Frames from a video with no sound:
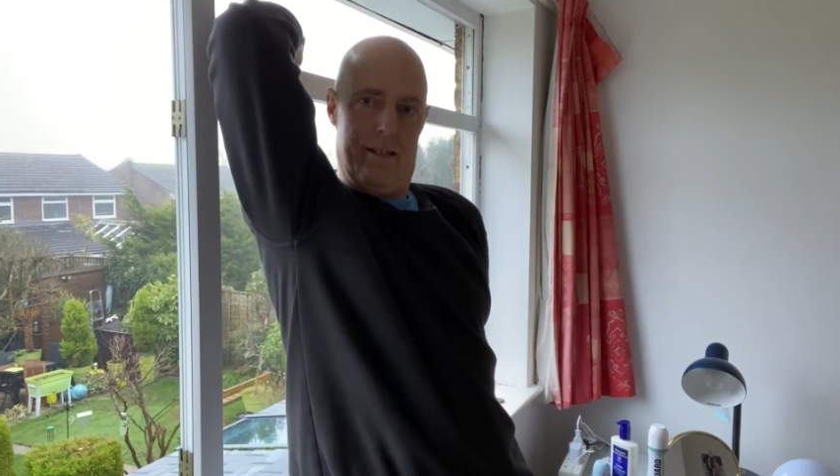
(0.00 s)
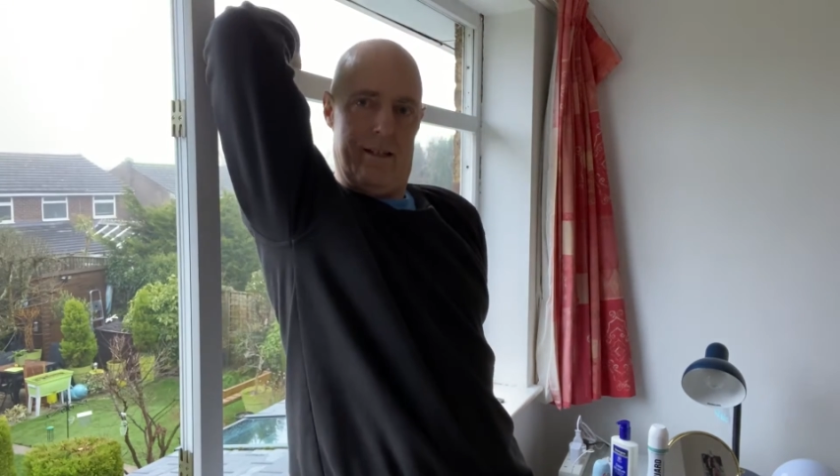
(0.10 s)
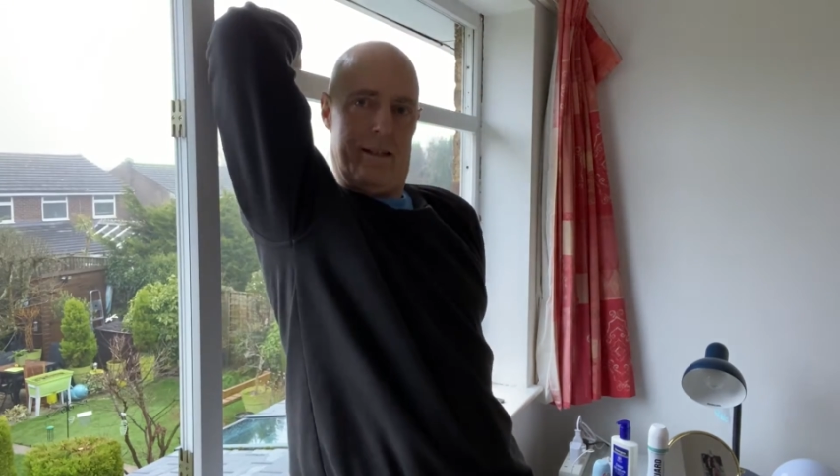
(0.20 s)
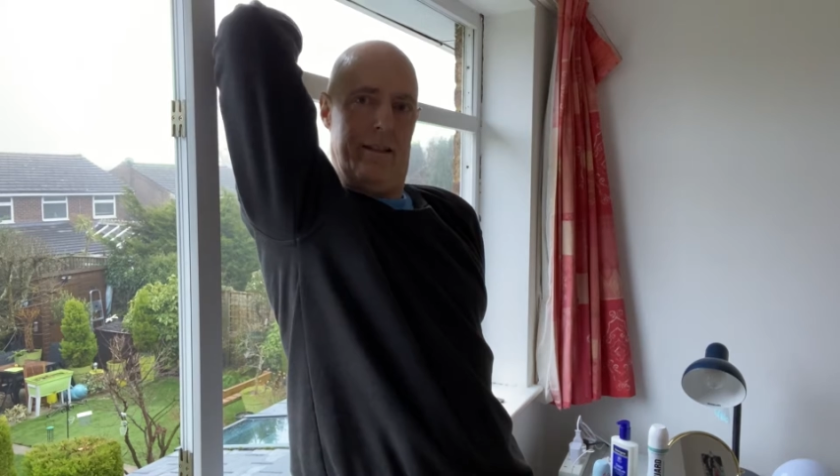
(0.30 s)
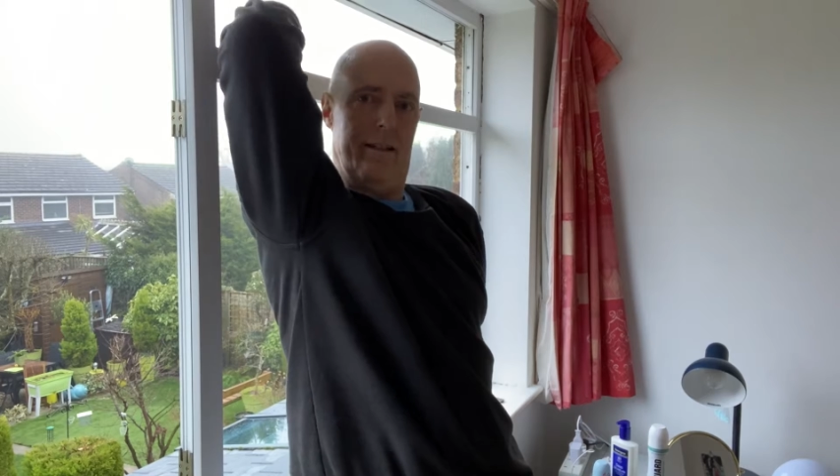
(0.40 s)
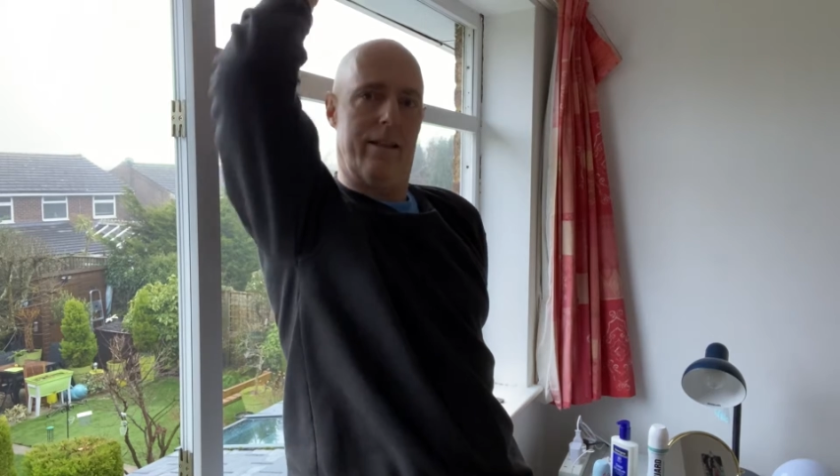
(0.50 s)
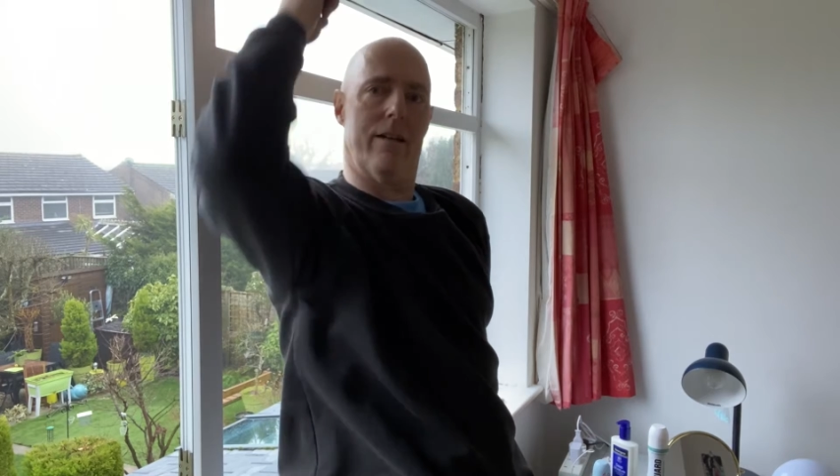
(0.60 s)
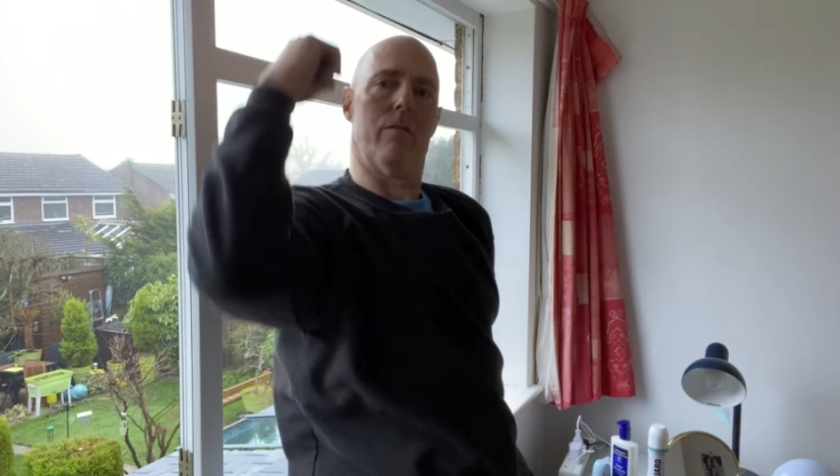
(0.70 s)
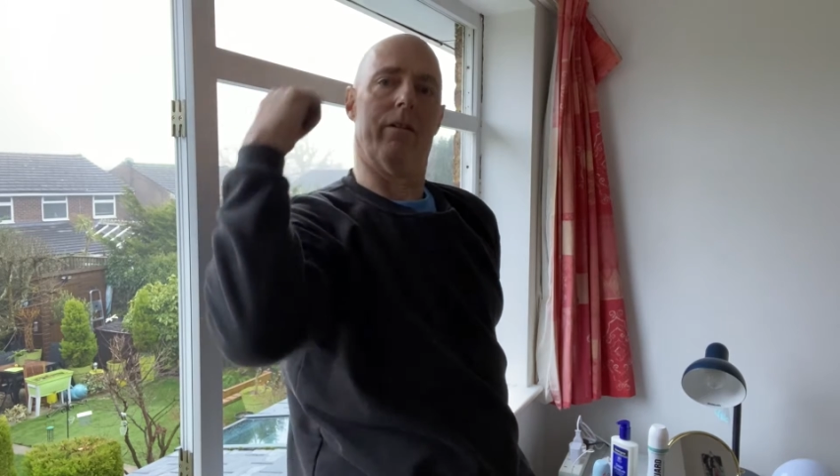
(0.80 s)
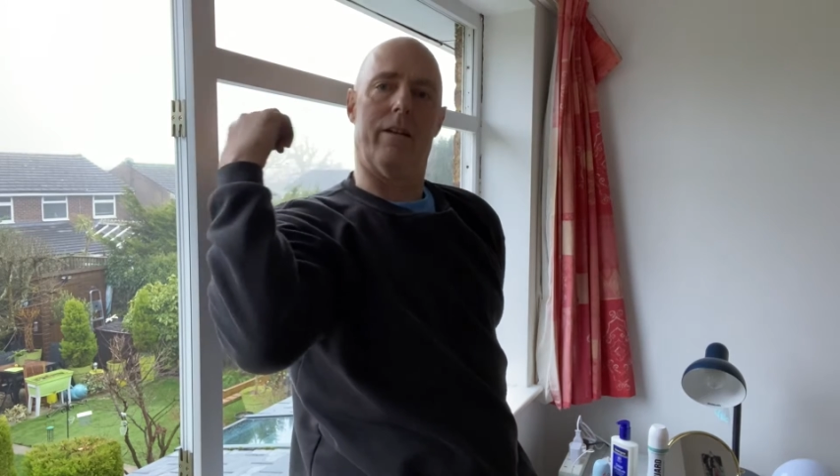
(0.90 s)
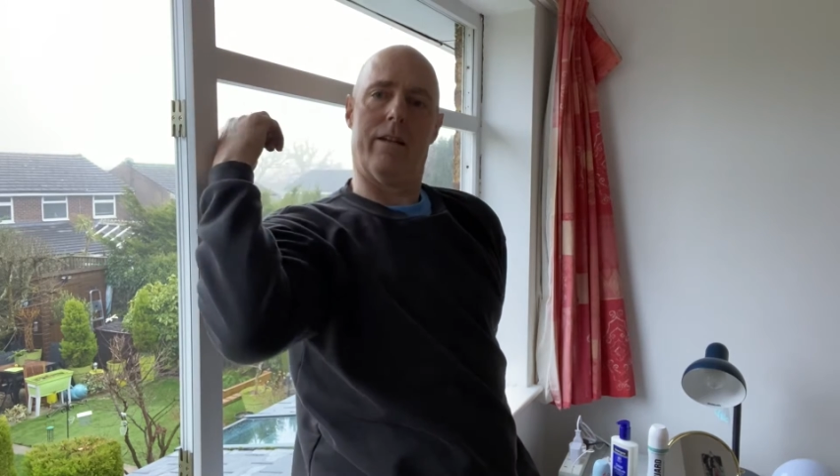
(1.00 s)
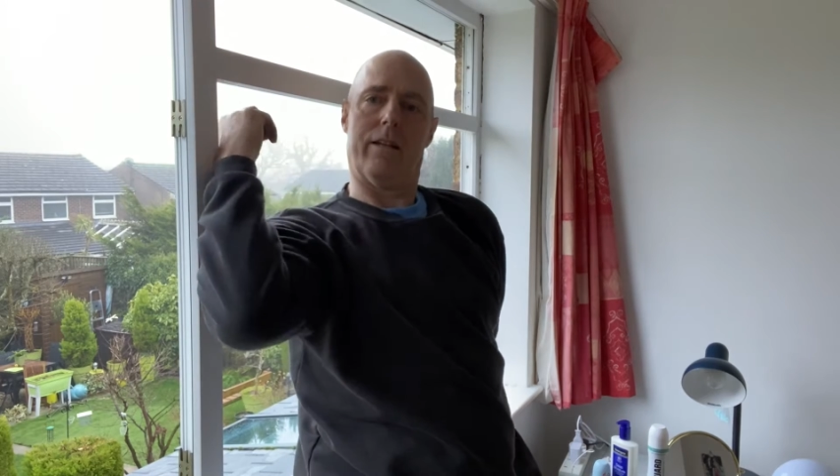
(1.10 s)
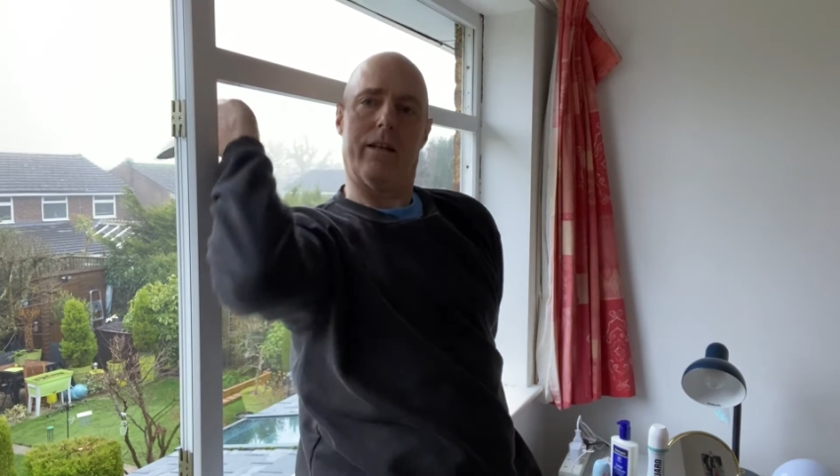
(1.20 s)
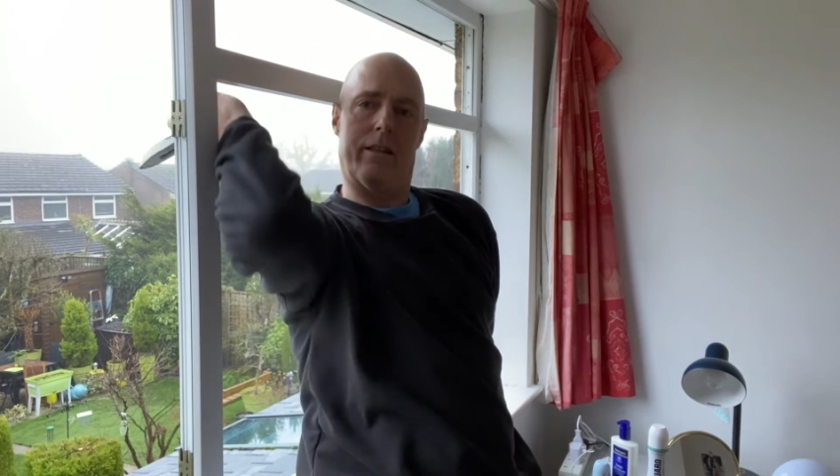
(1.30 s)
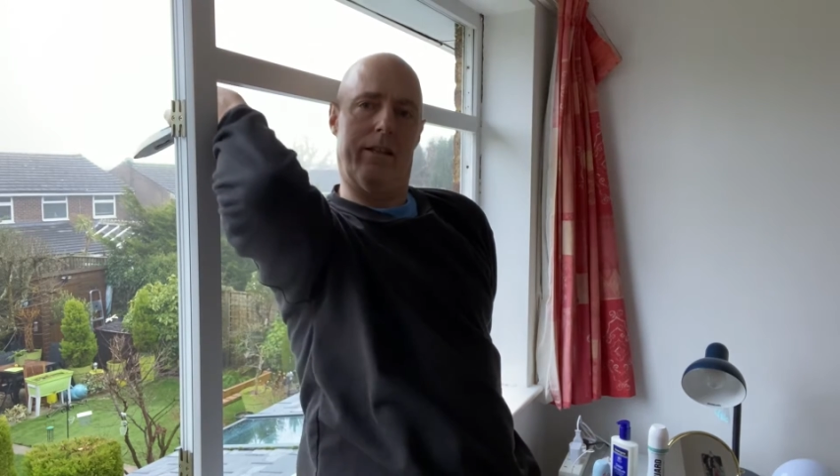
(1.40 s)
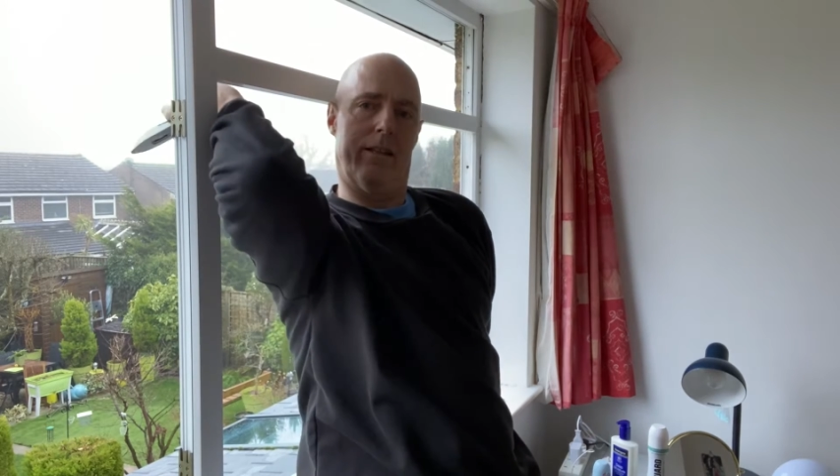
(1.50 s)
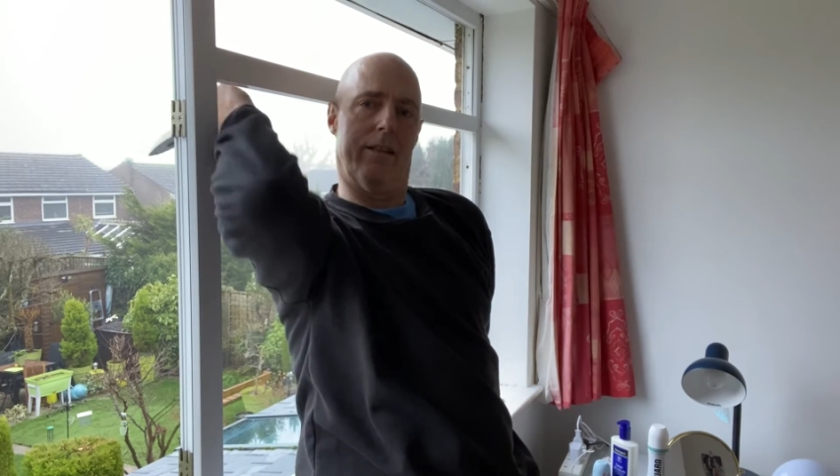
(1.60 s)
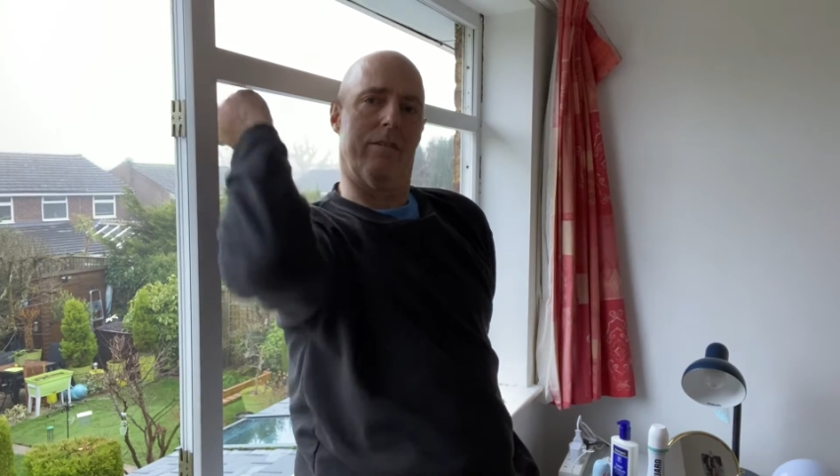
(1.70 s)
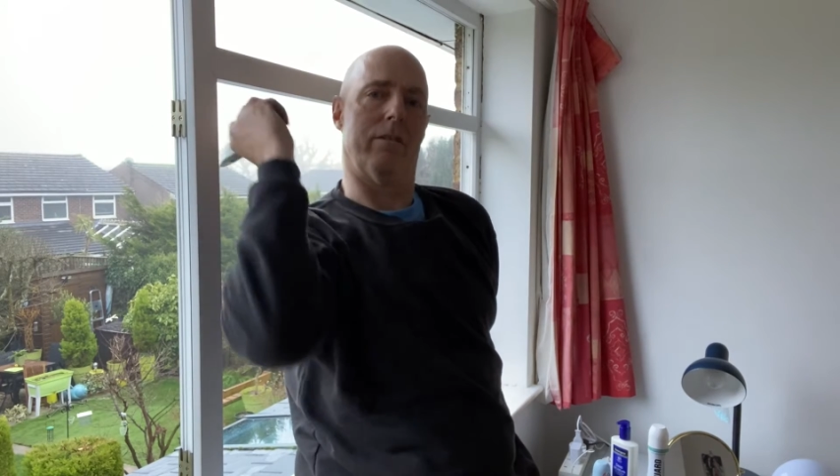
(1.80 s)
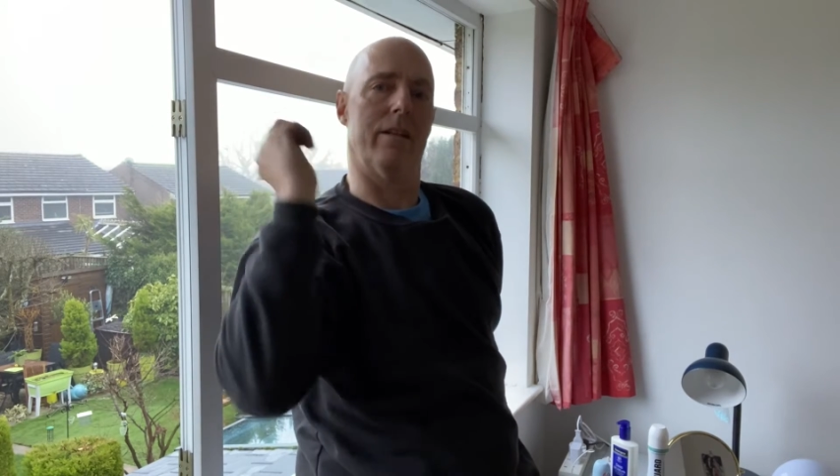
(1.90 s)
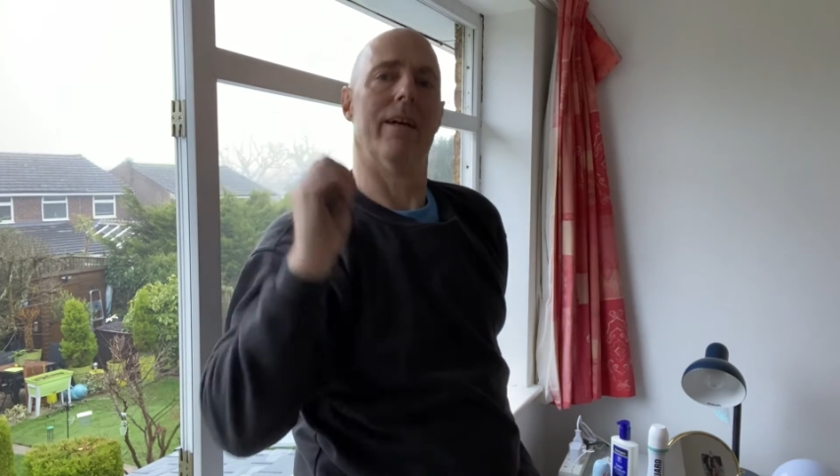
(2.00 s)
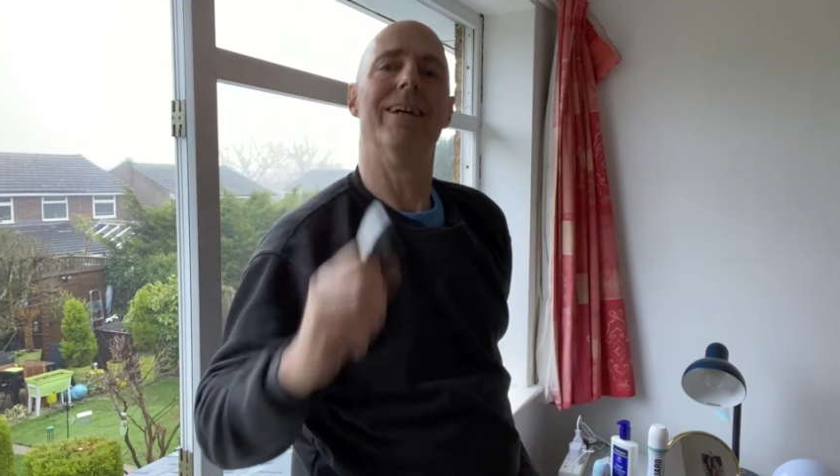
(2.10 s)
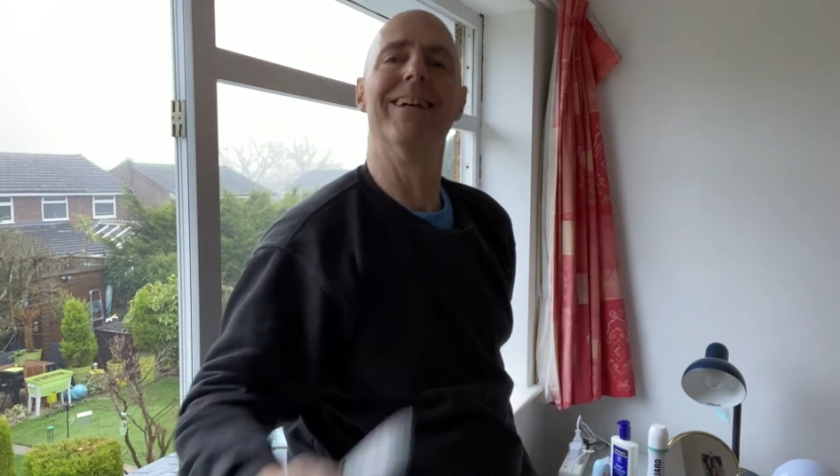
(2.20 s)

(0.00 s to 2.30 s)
nothing in that one, nothing in that one.